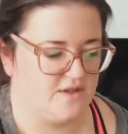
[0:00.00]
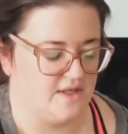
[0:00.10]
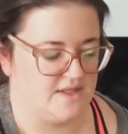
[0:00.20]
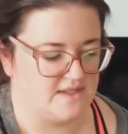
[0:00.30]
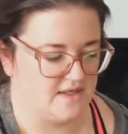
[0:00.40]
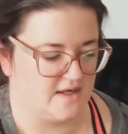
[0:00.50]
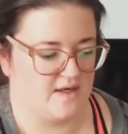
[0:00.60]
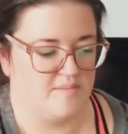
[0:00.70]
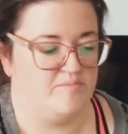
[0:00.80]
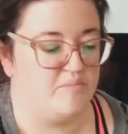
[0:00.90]
is
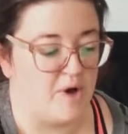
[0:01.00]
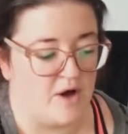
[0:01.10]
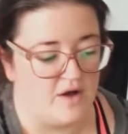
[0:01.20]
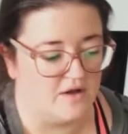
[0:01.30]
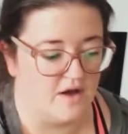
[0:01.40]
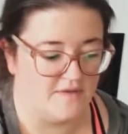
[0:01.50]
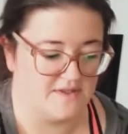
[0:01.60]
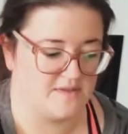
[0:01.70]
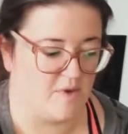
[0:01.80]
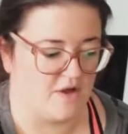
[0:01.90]
a ball on the
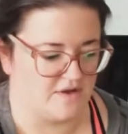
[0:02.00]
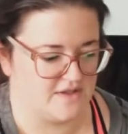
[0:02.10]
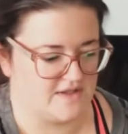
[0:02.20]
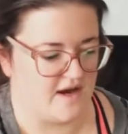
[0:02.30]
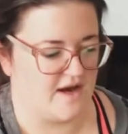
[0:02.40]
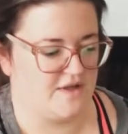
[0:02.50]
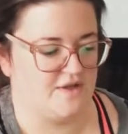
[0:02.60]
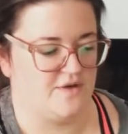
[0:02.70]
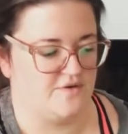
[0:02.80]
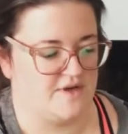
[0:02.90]
smaller side,
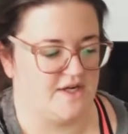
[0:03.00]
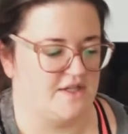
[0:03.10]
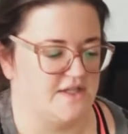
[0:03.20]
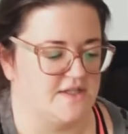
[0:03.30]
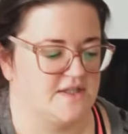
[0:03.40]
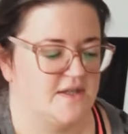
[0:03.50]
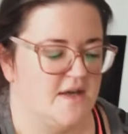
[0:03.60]
two to three inches.